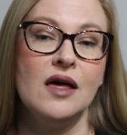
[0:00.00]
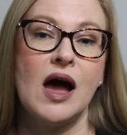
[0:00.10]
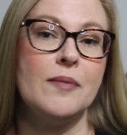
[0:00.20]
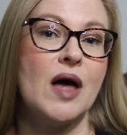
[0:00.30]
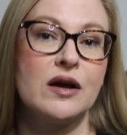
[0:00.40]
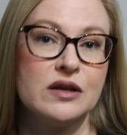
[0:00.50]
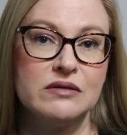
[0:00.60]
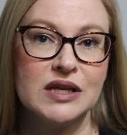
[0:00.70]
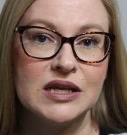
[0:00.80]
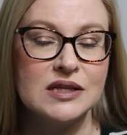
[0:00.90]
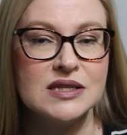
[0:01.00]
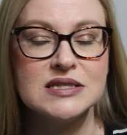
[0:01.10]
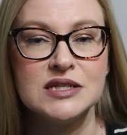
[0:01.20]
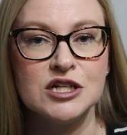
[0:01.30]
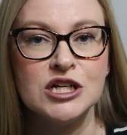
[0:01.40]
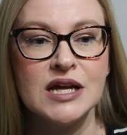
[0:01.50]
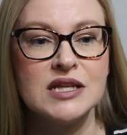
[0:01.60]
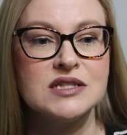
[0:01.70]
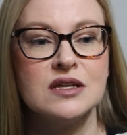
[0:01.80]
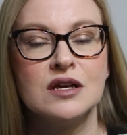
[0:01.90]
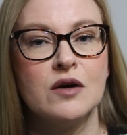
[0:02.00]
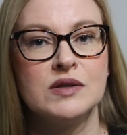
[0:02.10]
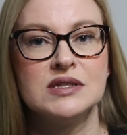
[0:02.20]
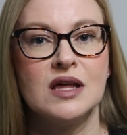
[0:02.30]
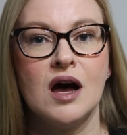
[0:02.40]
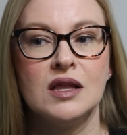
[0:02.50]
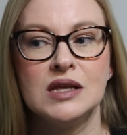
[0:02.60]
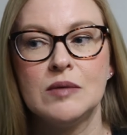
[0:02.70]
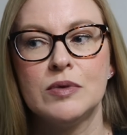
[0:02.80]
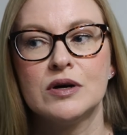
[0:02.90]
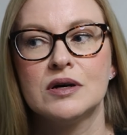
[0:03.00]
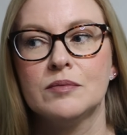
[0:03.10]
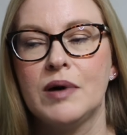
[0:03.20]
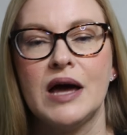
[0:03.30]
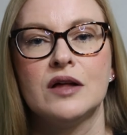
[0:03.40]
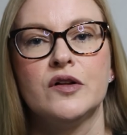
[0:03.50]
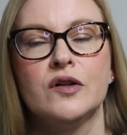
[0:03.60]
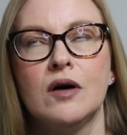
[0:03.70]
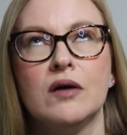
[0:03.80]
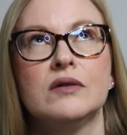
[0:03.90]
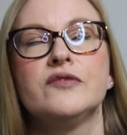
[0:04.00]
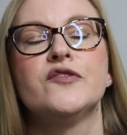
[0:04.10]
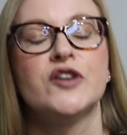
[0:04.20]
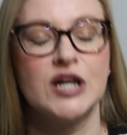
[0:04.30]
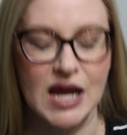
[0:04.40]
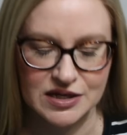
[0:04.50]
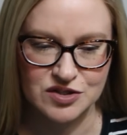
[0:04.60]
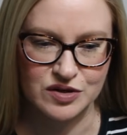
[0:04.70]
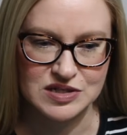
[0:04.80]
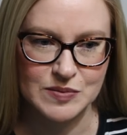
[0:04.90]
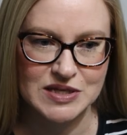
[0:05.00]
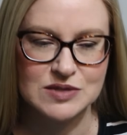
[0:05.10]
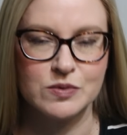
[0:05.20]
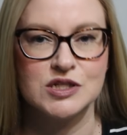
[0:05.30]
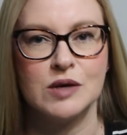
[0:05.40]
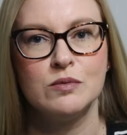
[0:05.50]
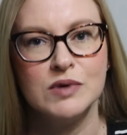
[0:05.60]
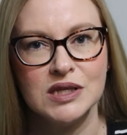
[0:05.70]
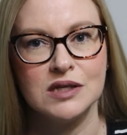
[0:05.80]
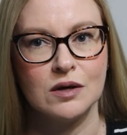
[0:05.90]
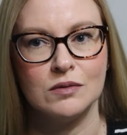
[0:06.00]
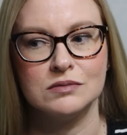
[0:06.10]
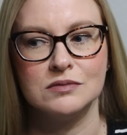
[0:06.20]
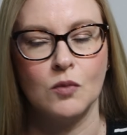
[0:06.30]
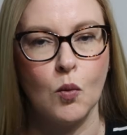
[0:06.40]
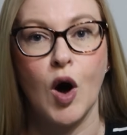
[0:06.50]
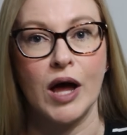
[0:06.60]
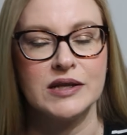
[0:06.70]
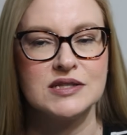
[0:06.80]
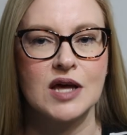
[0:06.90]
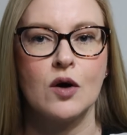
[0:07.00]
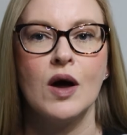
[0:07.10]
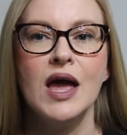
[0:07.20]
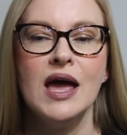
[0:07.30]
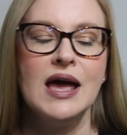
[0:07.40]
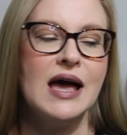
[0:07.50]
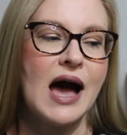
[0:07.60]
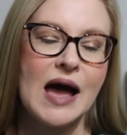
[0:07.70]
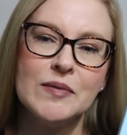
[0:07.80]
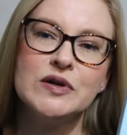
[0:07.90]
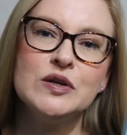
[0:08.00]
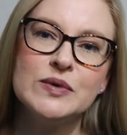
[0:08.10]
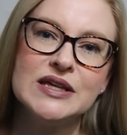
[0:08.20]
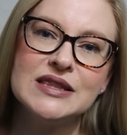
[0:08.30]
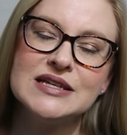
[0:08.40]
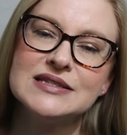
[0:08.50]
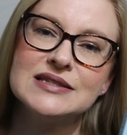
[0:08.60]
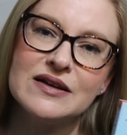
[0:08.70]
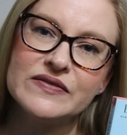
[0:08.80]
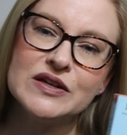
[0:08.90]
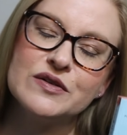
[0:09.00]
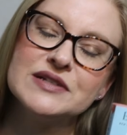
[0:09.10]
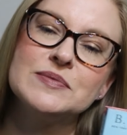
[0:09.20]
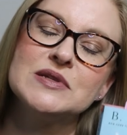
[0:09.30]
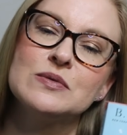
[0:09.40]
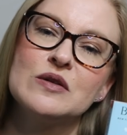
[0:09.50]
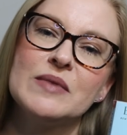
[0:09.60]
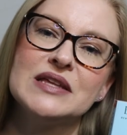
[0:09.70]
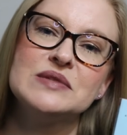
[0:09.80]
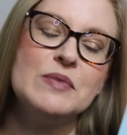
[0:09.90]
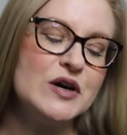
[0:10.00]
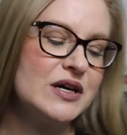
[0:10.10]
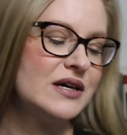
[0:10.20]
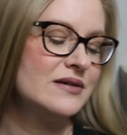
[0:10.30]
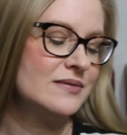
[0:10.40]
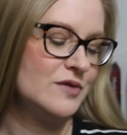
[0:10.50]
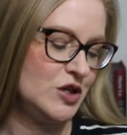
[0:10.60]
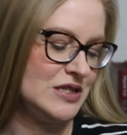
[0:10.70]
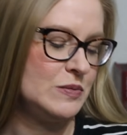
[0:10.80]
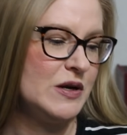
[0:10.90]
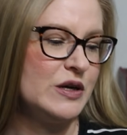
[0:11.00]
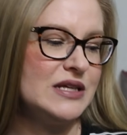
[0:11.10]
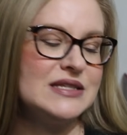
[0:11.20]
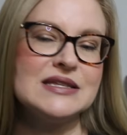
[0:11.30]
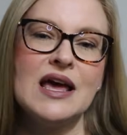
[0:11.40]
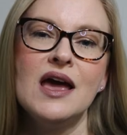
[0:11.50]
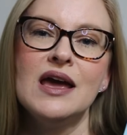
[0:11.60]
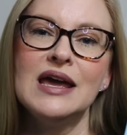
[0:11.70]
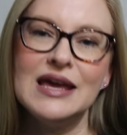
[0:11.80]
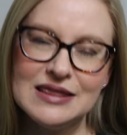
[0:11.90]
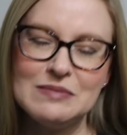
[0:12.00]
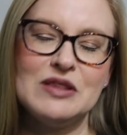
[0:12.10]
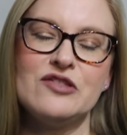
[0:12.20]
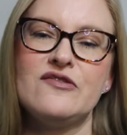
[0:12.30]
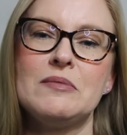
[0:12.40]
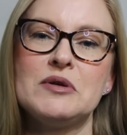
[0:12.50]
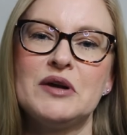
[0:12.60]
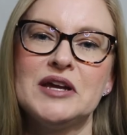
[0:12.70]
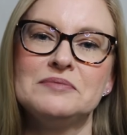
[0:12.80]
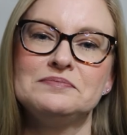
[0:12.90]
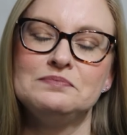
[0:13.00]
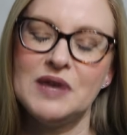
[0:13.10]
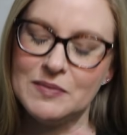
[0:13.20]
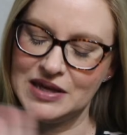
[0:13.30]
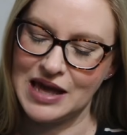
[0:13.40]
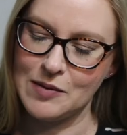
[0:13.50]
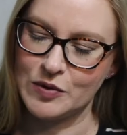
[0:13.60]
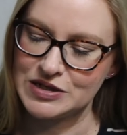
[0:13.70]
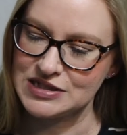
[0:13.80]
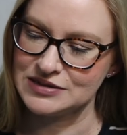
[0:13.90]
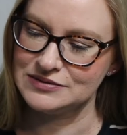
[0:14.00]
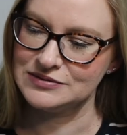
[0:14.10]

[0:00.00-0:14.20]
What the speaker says: I'm not gonna read it this year, and it's gonna go into the holiday book pile for next Christmas, which I really don't want. So I'm gonna read this lovely Christmas romance book, Good Spirits, in the month of February by B.K. Borison.